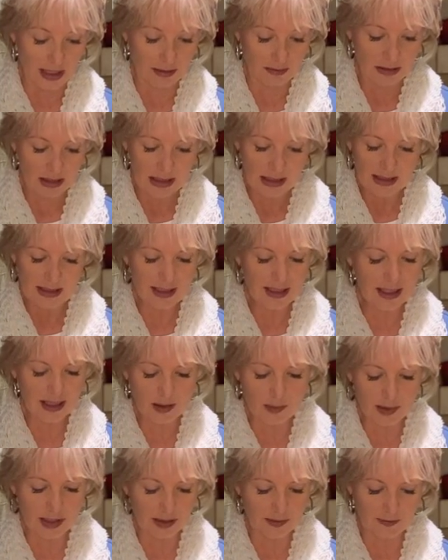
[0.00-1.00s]
A little
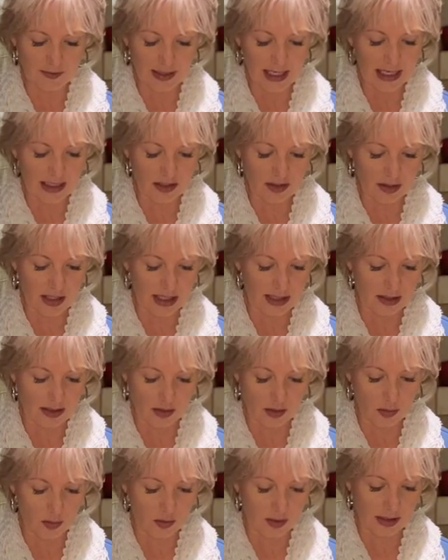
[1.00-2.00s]
bit of extra
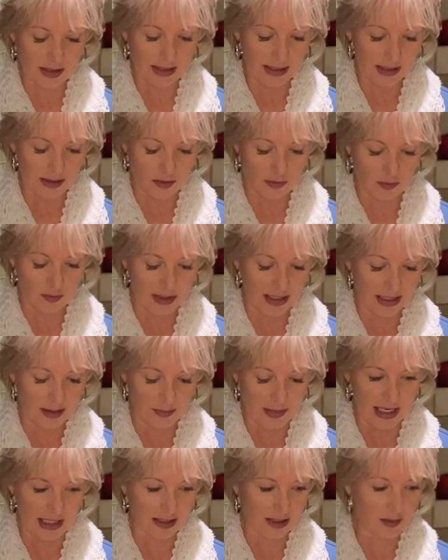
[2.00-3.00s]
sauce doesn't really
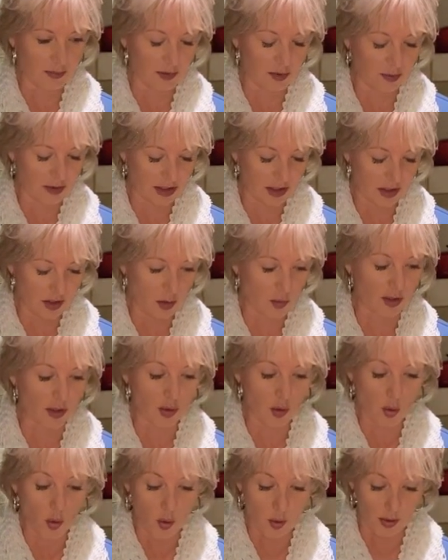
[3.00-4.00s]
matter, but we just don't want
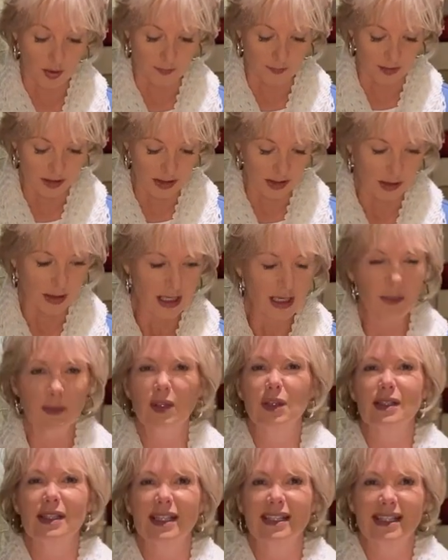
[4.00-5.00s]
all of it
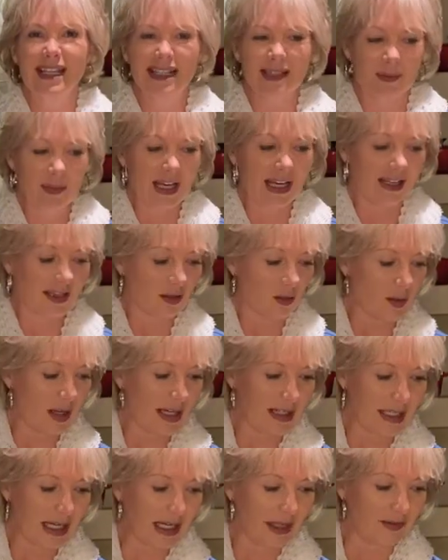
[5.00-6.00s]
because it does make it
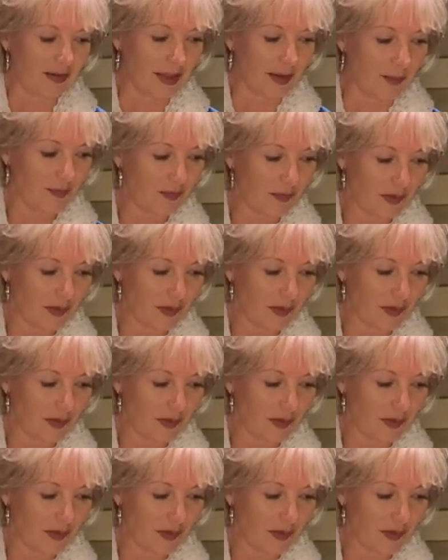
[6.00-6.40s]
quite heavy.